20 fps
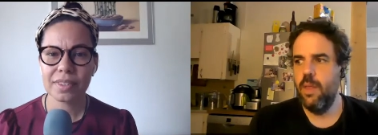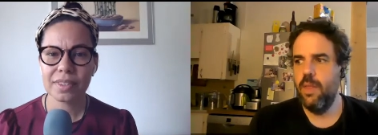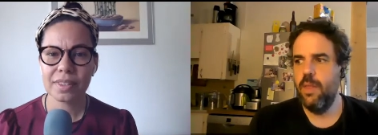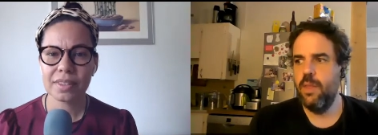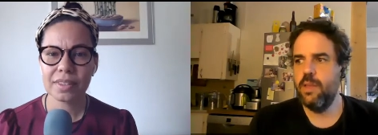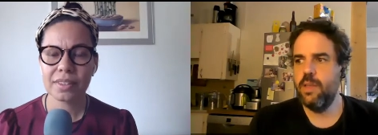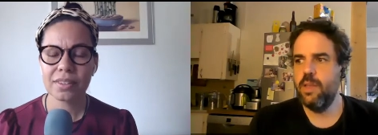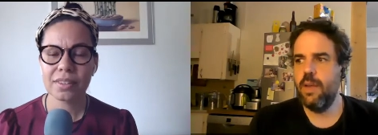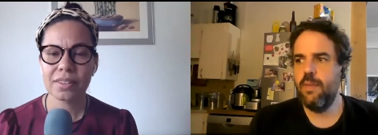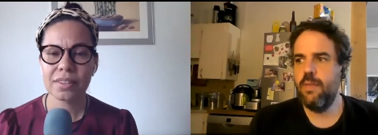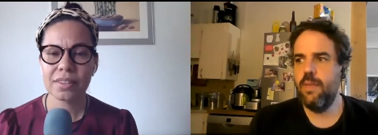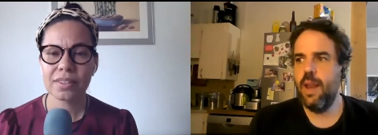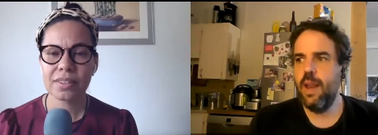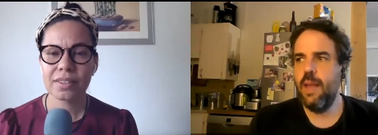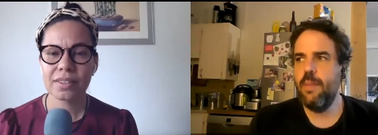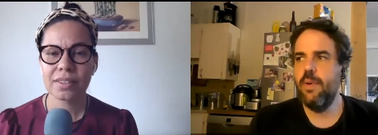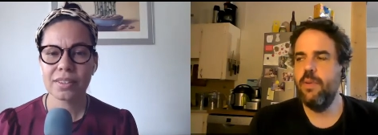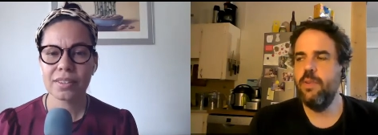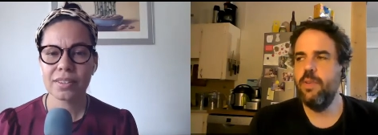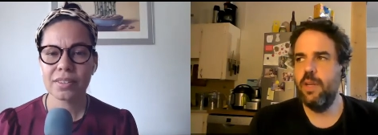Speaker 1: the stuff that I'm
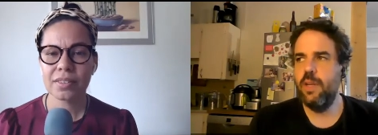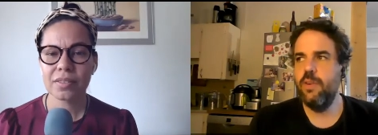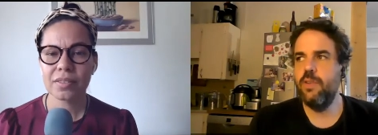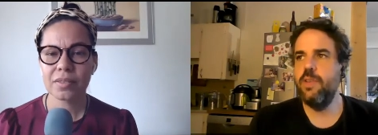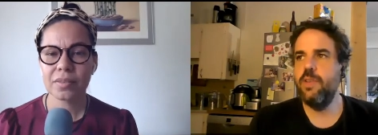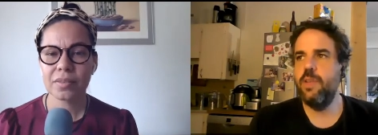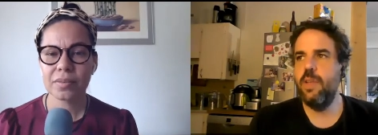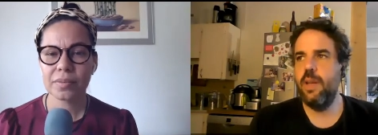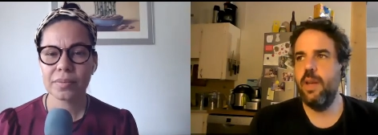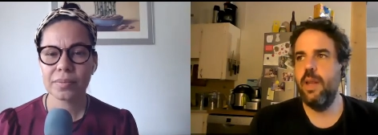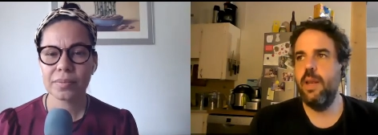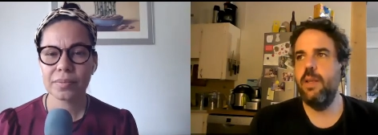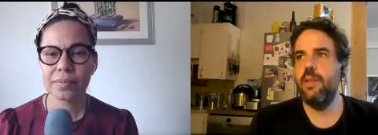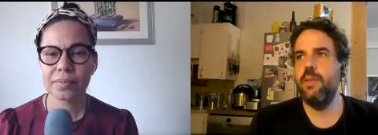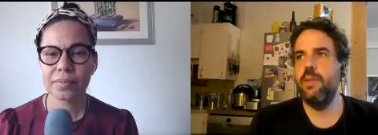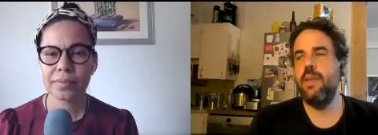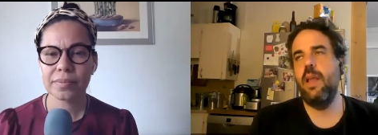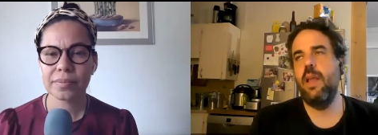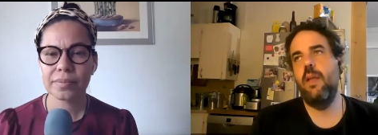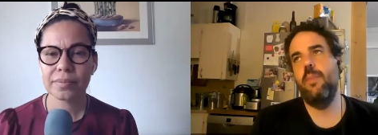most interested in is
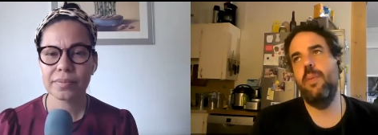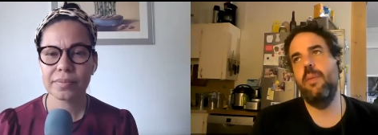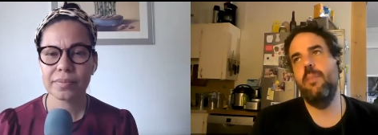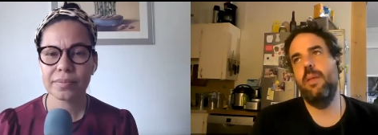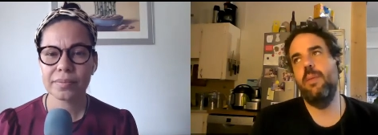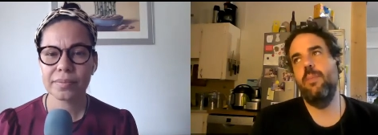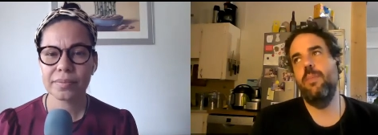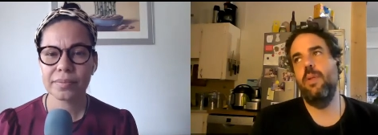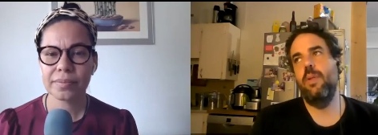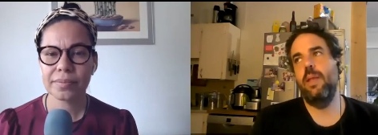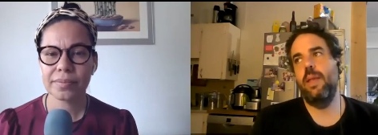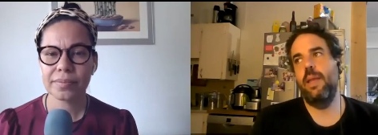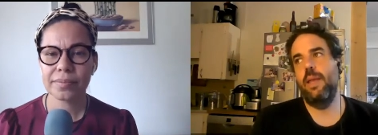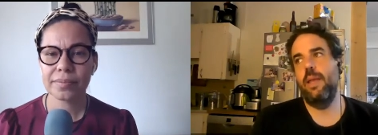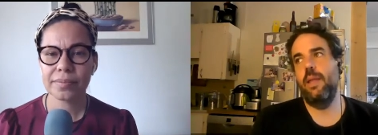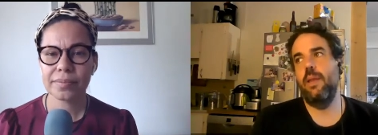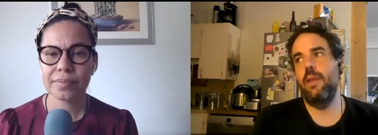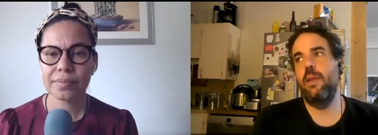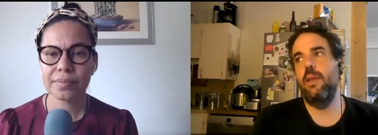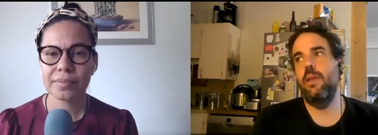helping people
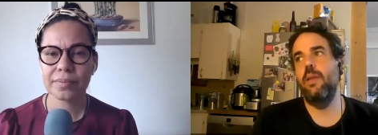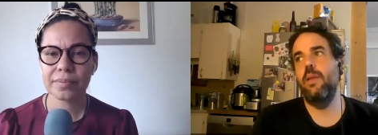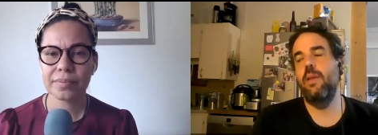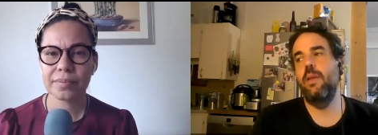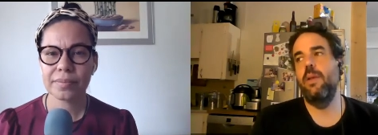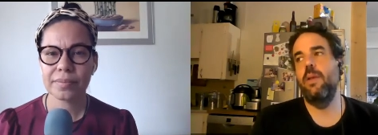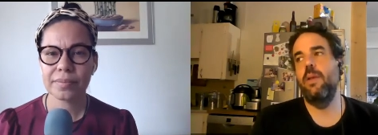in